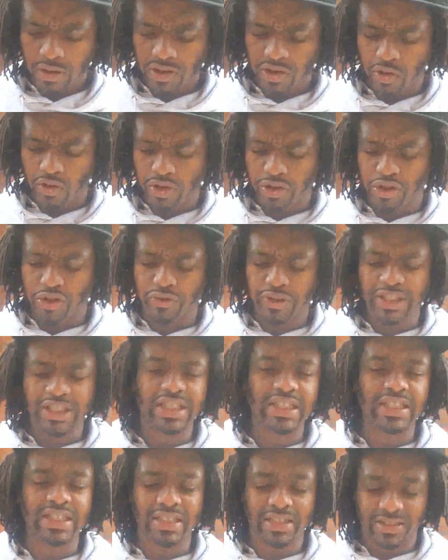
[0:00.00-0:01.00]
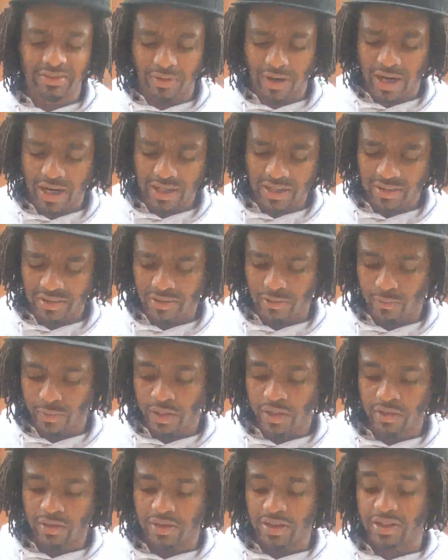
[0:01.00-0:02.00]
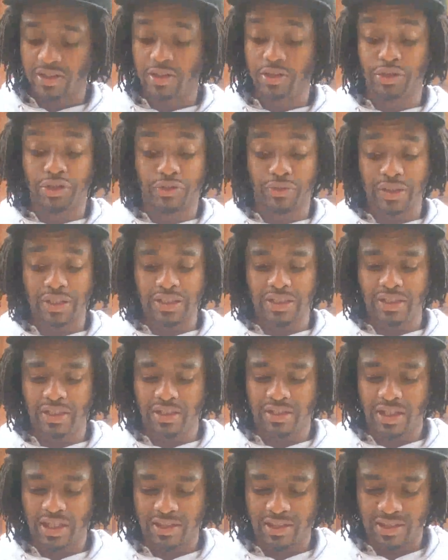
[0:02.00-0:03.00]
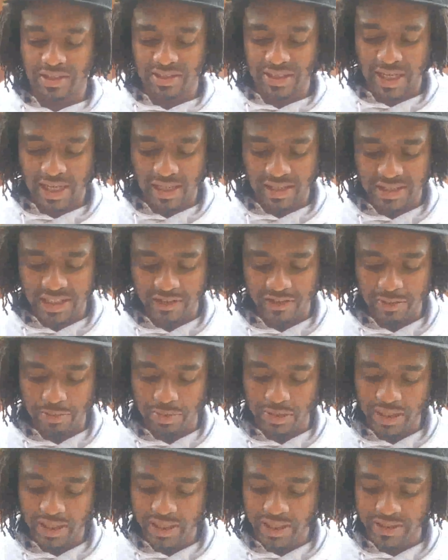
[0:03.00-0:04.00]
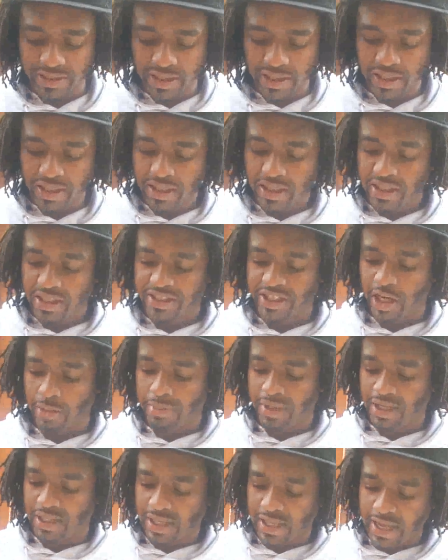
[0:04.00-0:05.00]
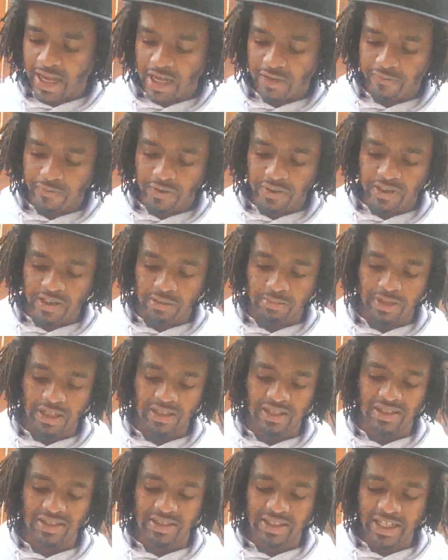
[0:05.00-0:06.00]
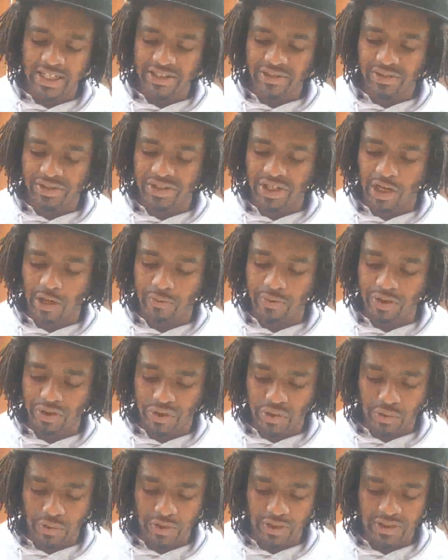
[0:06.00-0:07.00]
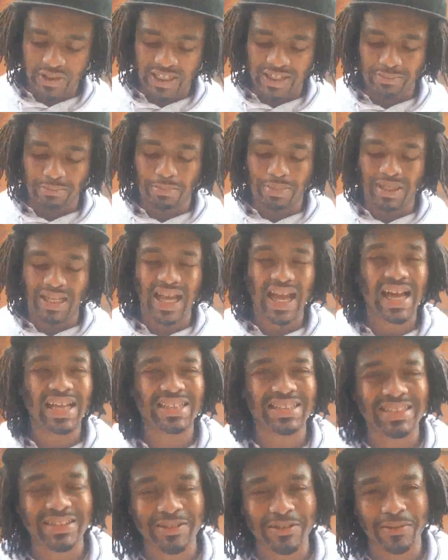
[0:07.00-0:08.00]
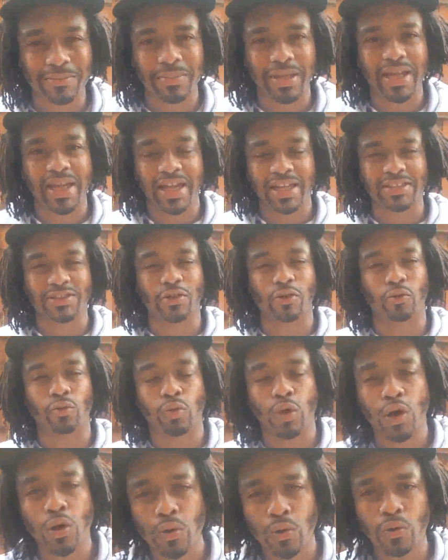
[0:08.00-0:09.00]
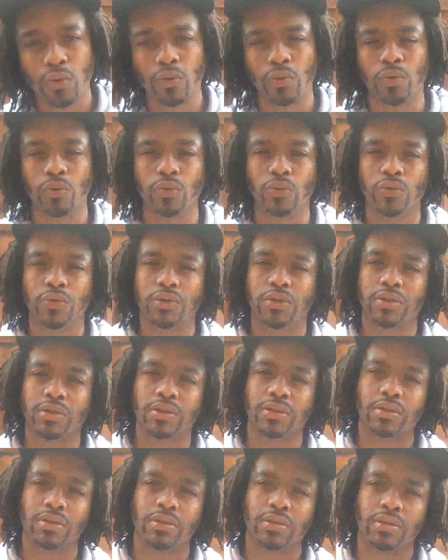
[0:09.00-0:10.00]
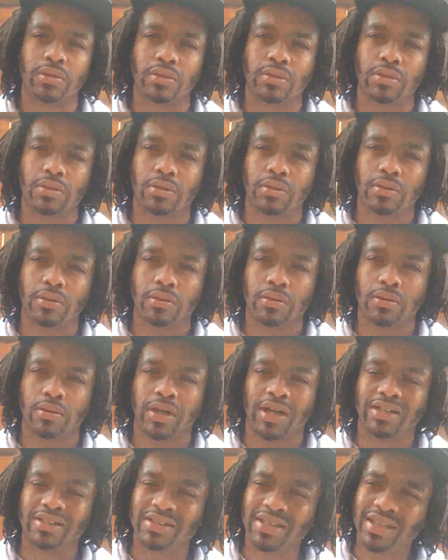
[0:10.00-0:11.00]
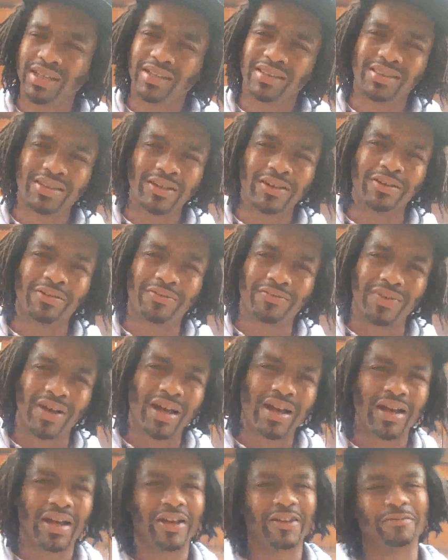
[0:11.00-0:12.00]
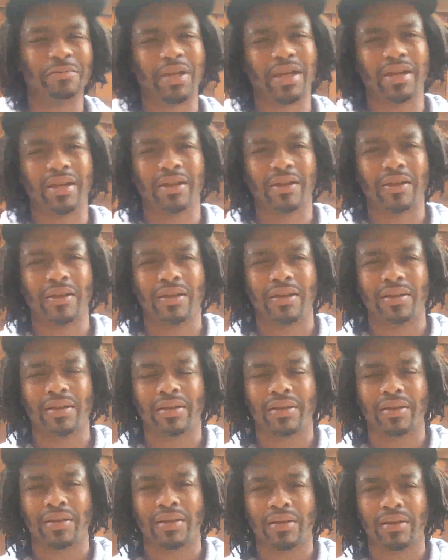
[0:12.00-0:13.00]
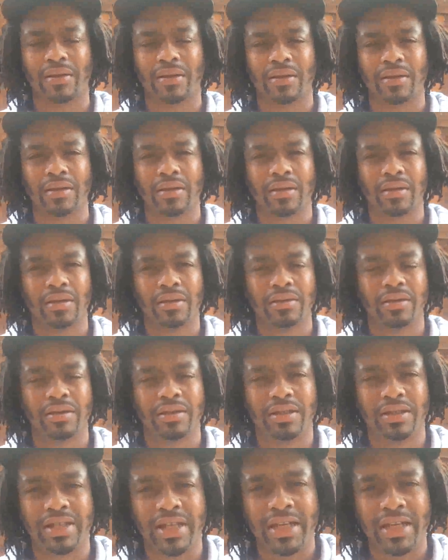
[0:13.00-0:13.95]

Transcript: So the trees, right? The wilderness, the trees, and the solitary place shall be glad for them, and the desert shall rejoice and blossom as the rose. Isaiah 35, man. The